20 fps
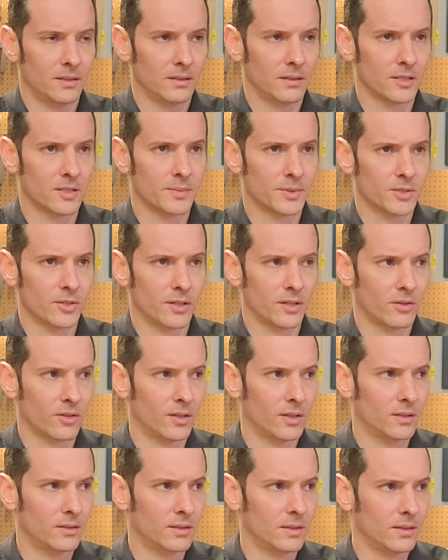Lost my train of
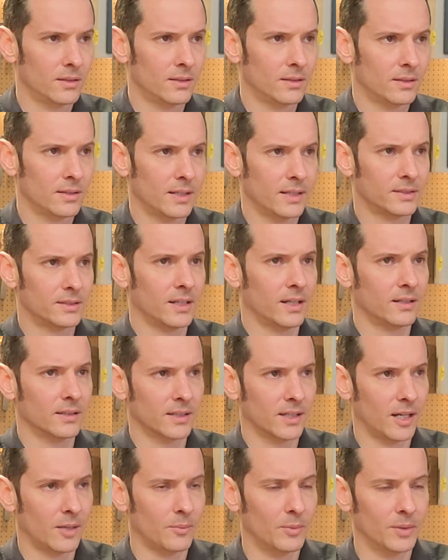thought. That's not
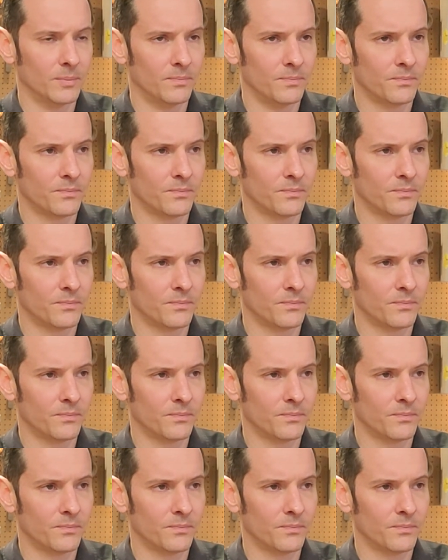uncommon.